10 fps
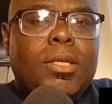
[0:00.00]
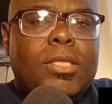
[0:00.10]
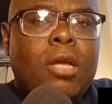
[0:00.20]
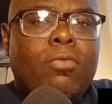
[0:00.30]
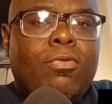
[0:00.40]

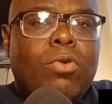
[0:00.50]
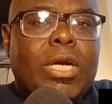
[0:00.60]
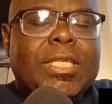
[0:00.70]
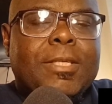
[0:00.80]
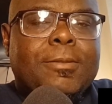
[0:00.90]
Thank you for
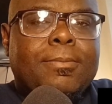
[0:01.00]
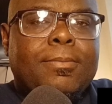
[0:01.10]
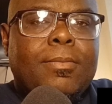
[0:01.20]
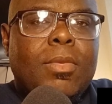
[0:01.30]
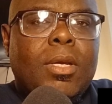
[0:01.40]
watching.
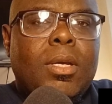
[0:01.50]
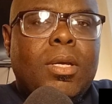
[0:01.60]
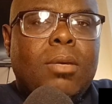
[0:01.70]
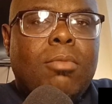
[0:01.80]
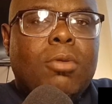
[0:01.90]

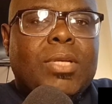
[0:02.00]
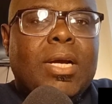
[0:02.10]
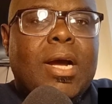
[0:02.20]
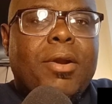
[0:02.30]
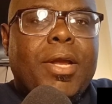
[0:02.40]
Bob
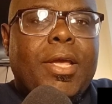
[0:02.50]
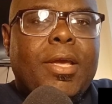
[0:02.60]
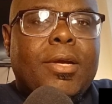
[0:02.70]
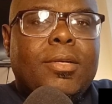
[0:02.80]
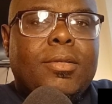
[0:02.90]
Sankara
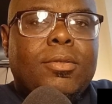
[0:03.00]
here.